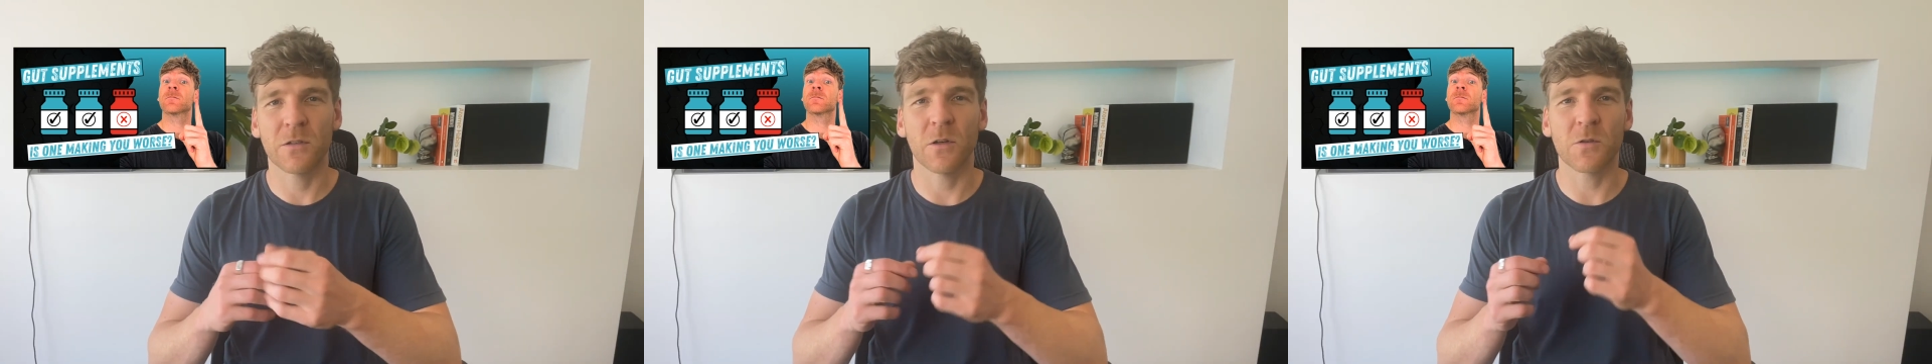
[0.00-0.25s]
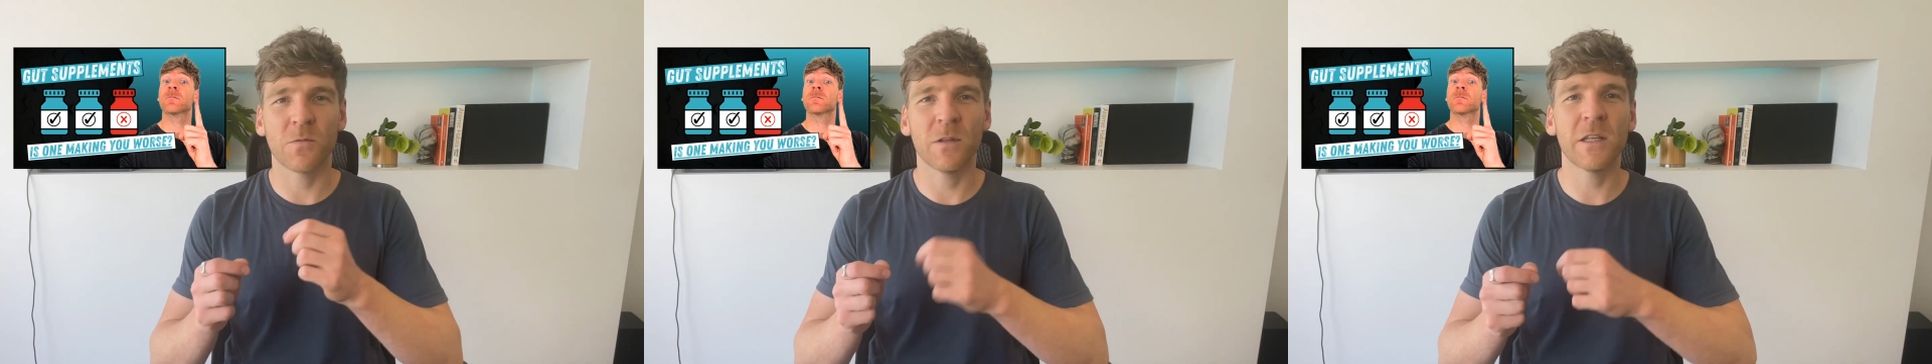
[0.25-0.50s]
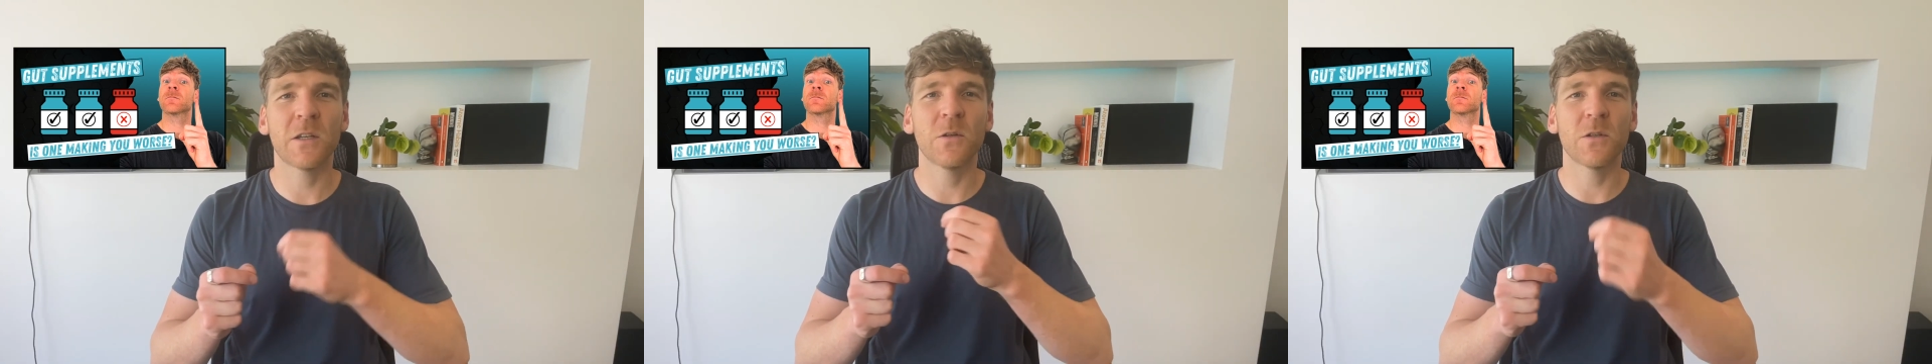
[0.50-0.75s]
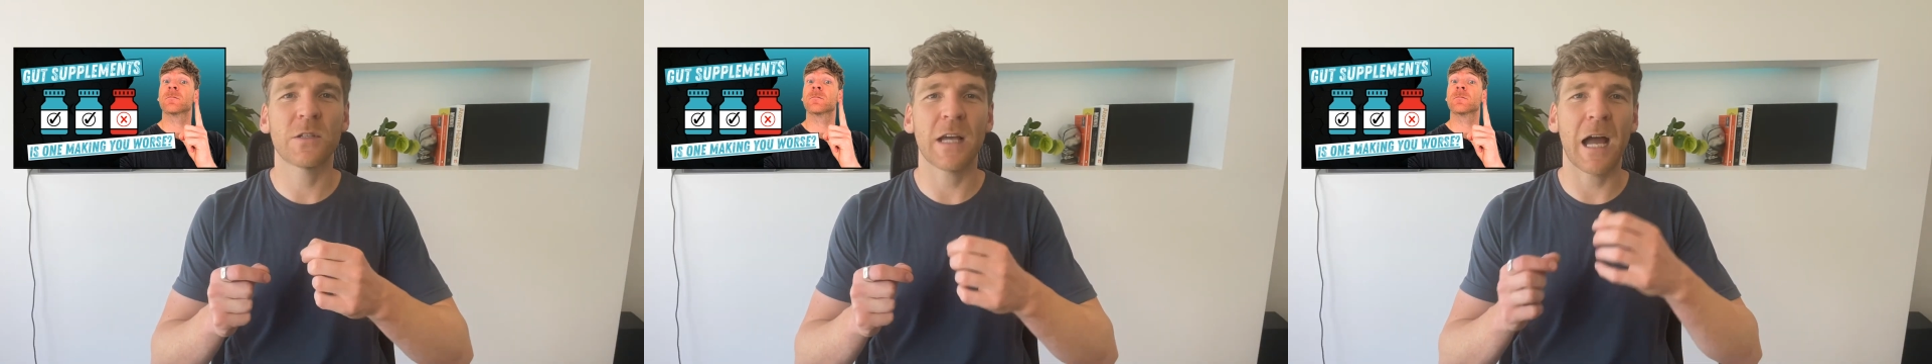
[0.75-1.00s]
So it's really
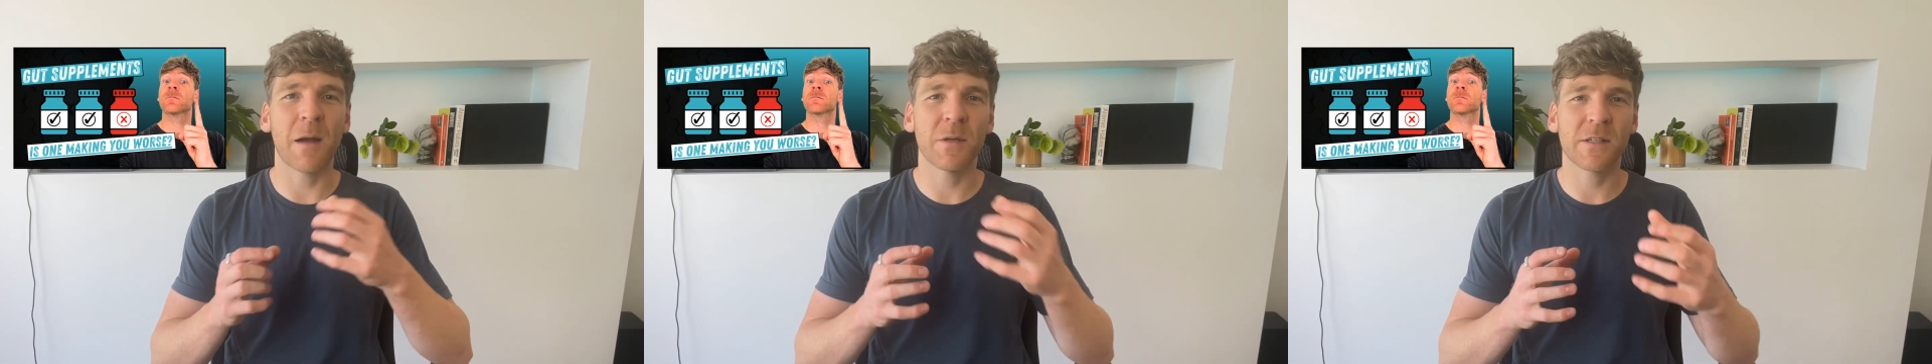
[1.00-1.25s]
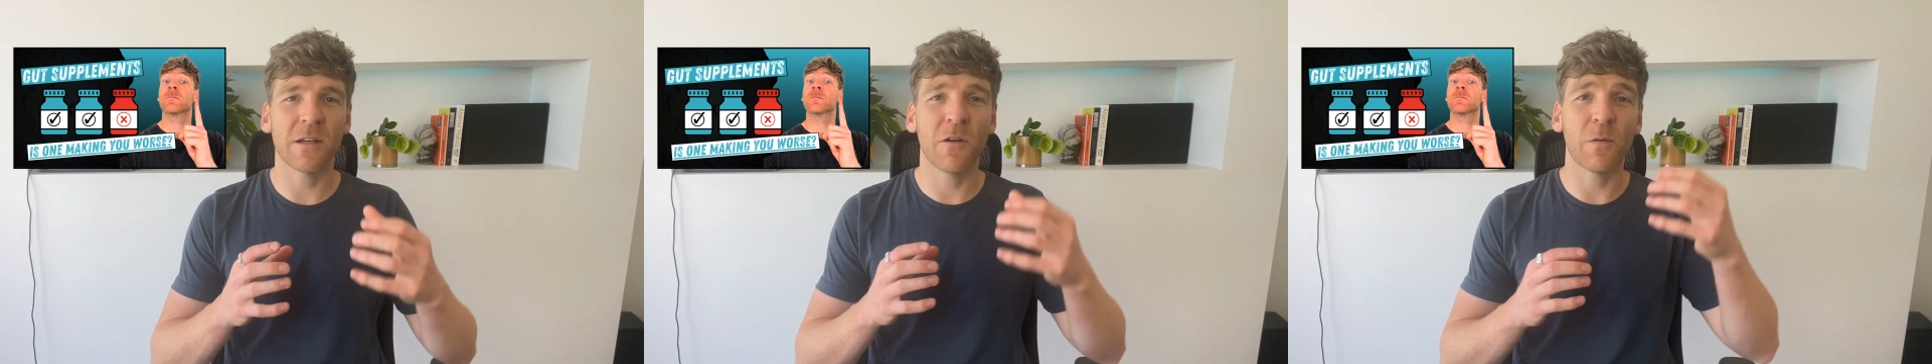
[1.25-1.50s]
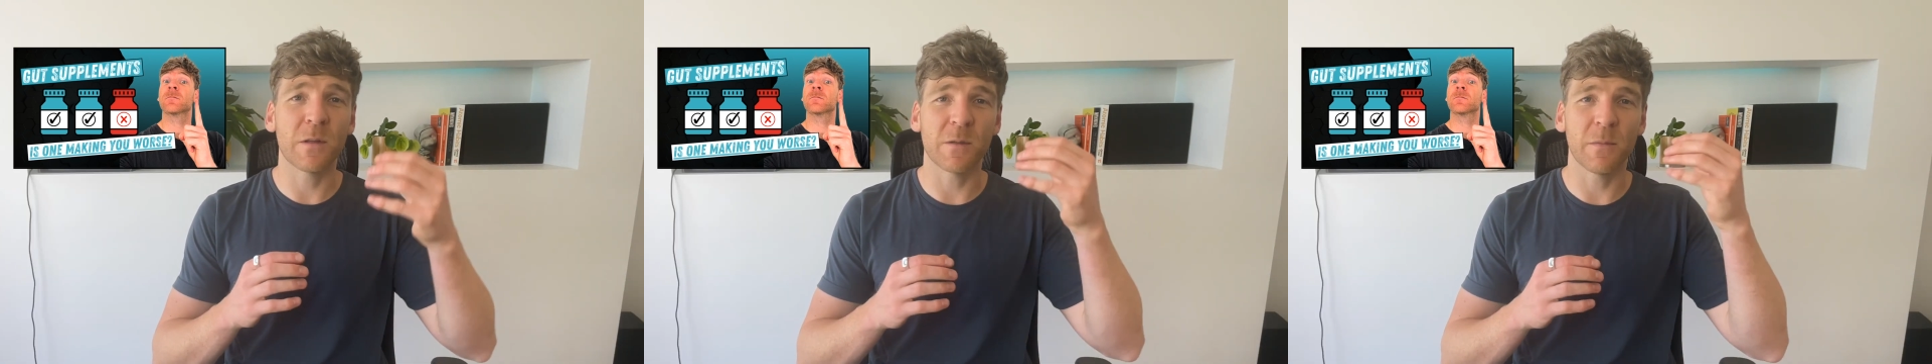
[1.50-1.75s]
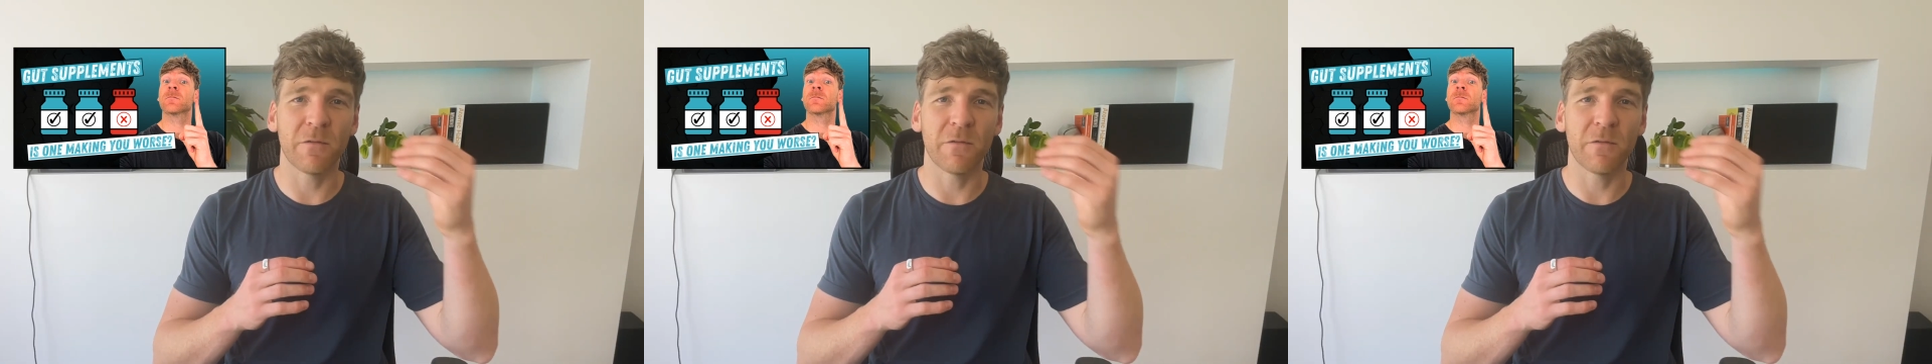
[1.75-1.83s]
good to arm yourself with some